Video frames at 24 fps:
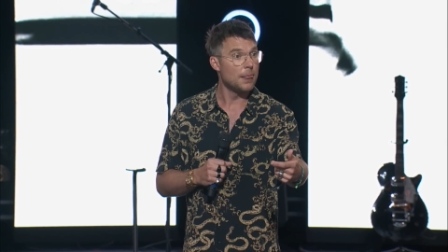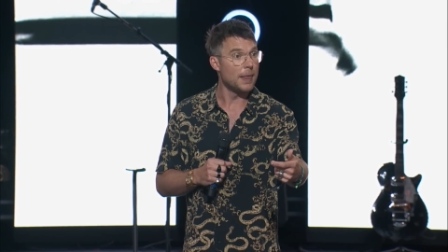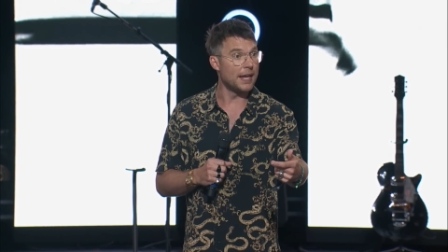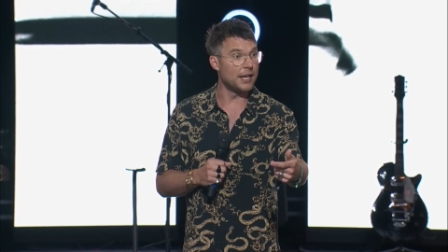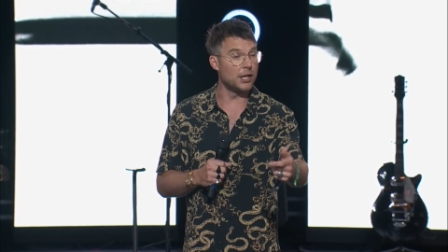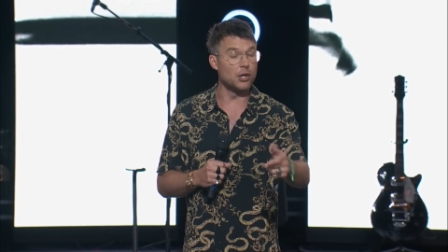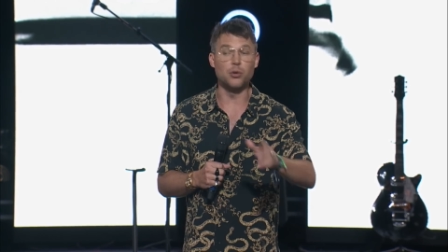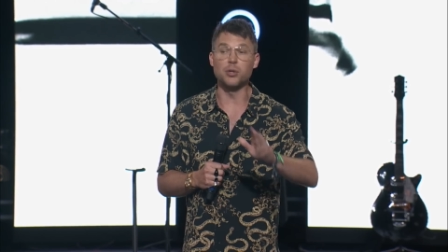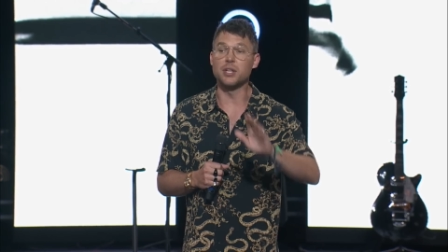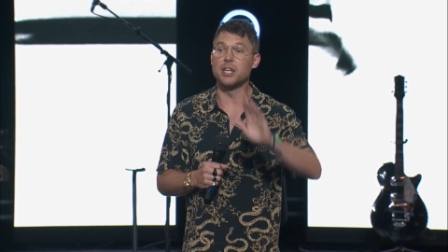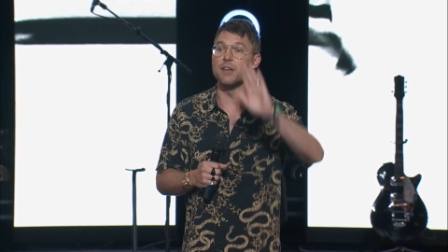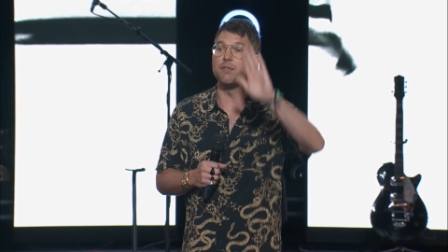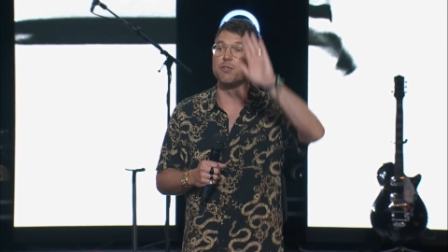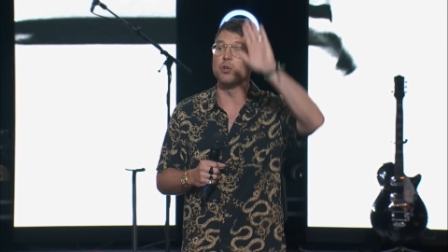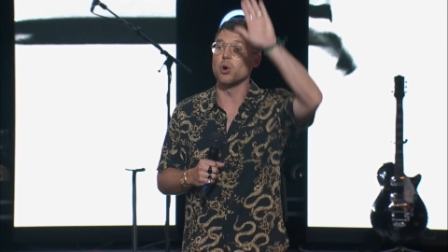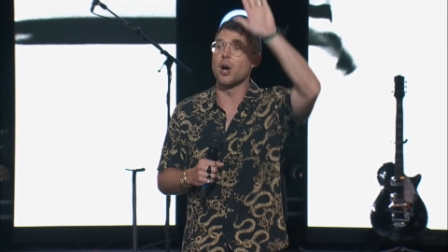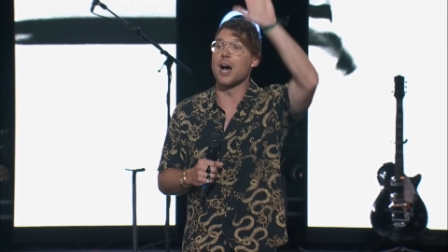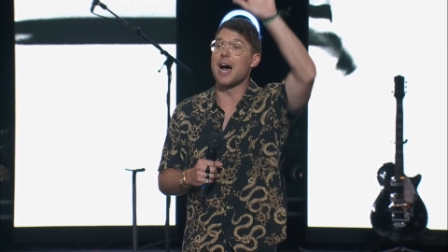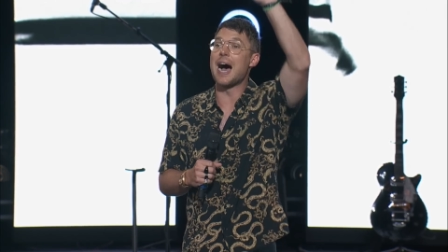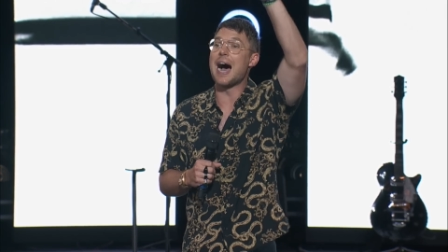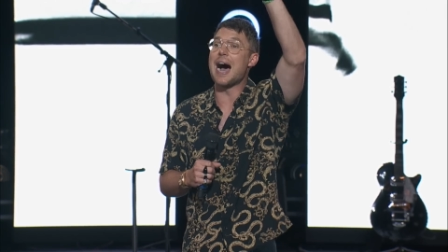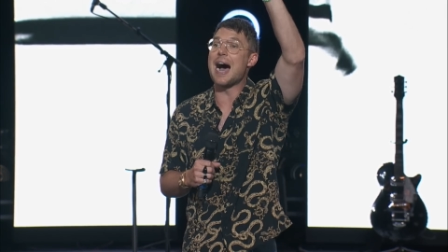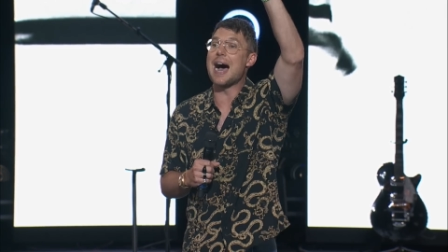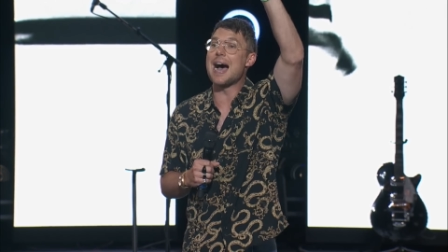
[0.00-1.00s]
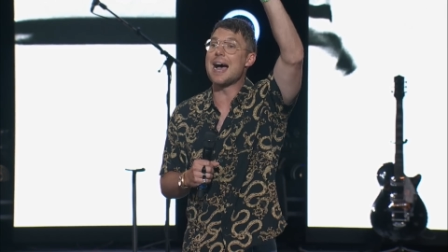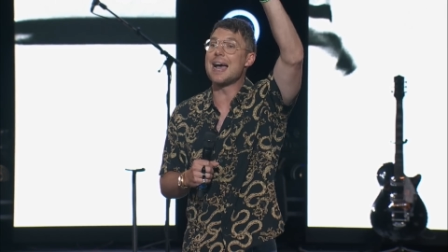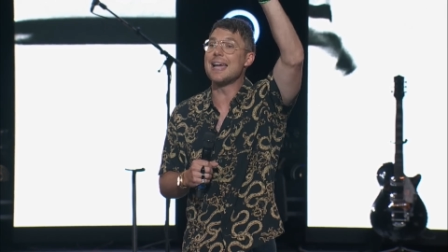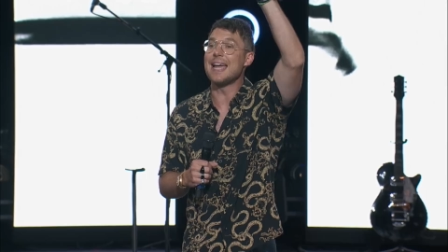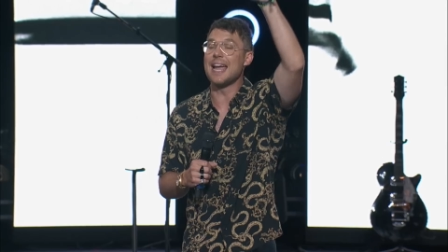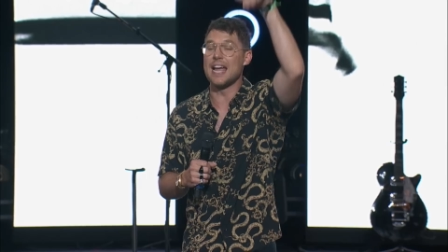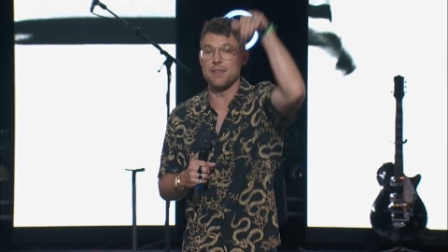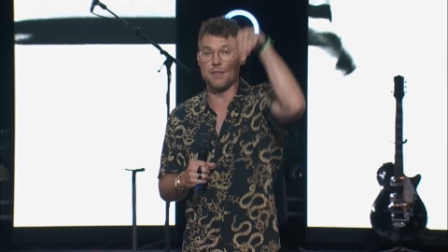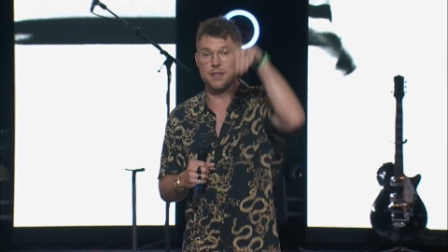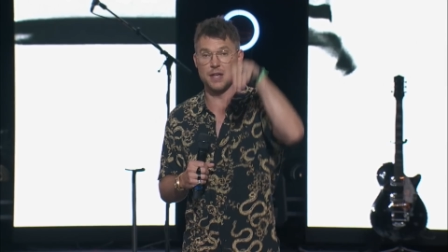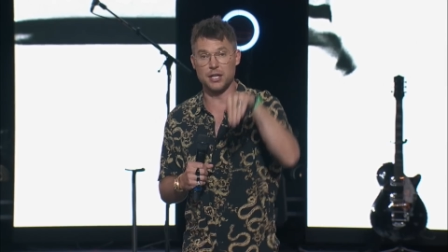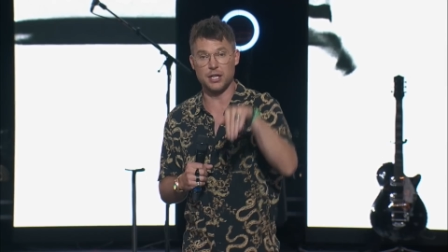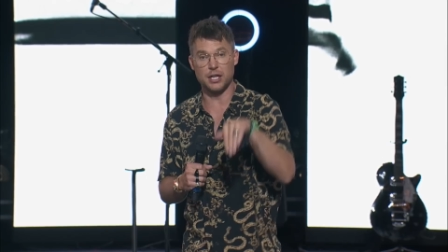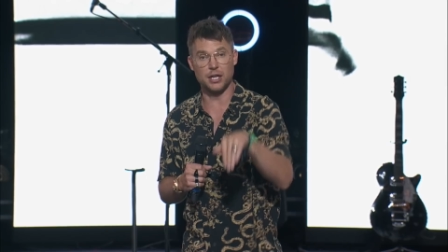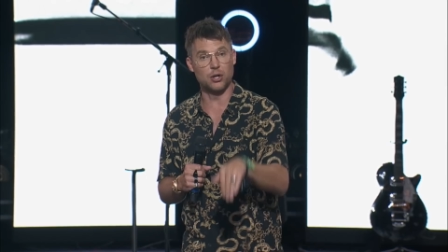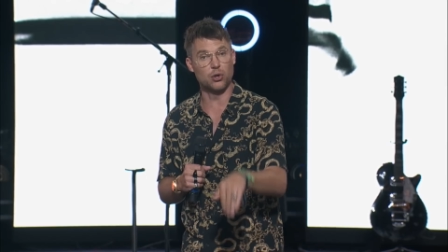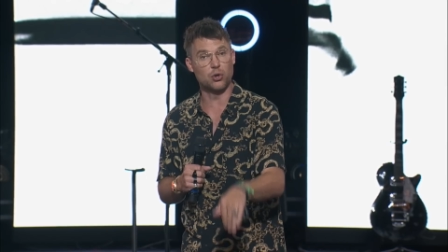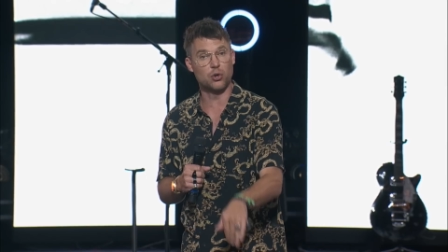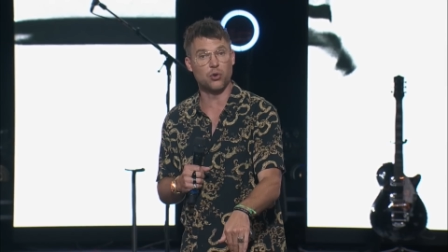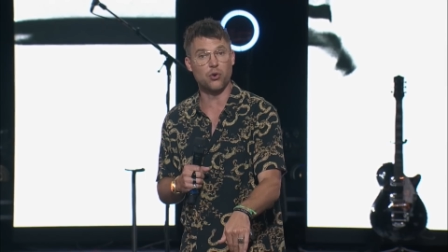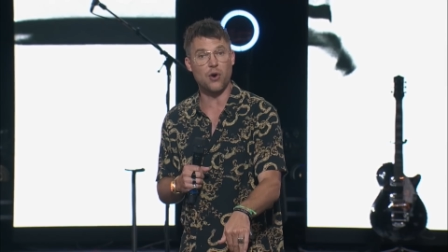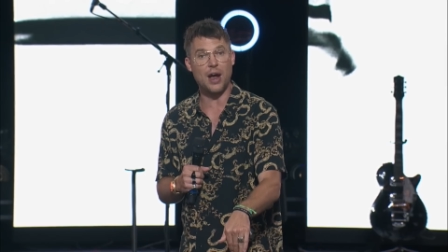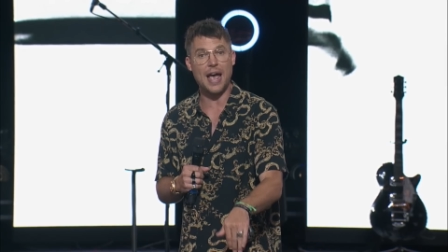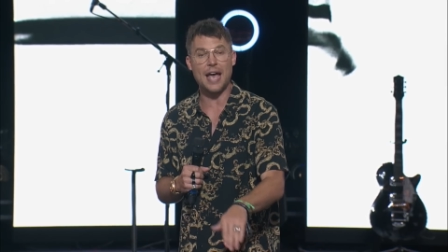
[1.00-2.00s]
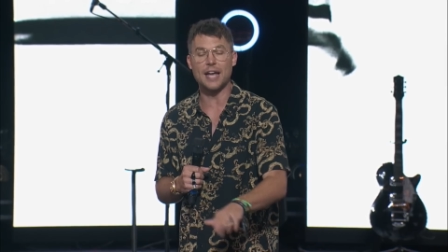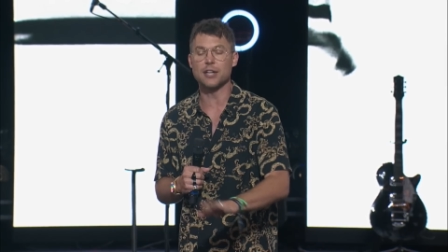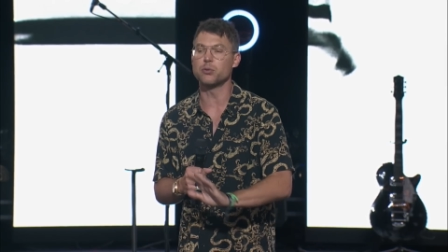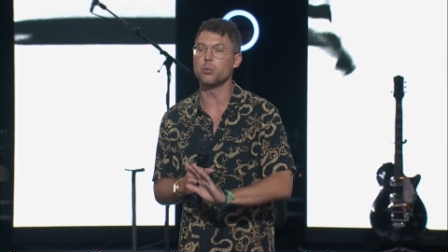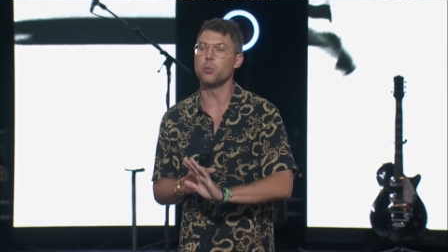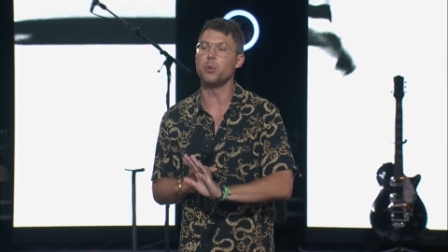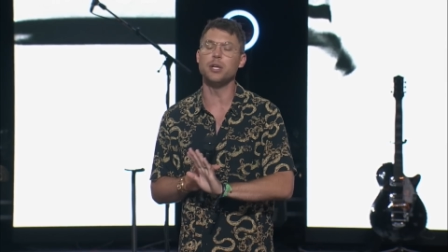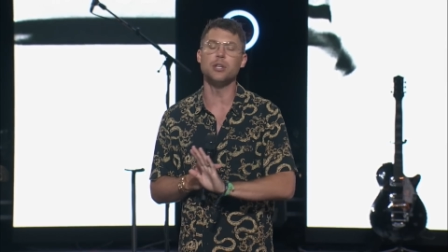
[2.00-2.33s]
And it'll give you a high and then it'll crash.